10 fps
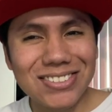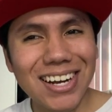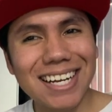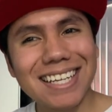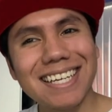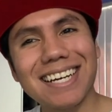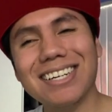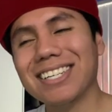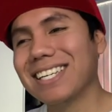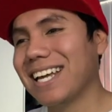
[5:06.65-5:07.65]
I click on
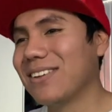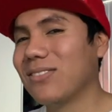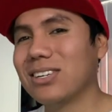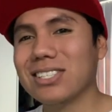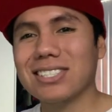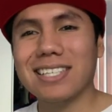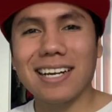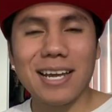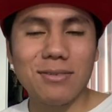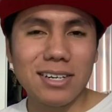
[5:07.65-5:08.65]
it and we're just not
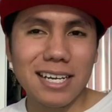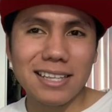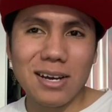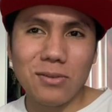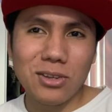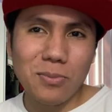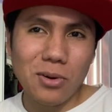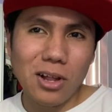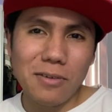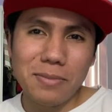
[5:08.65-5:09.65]
able to get that weather ball
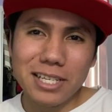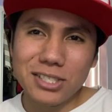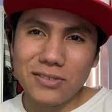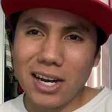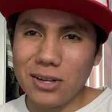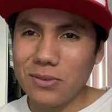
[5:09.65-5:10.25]
off, but it's fine.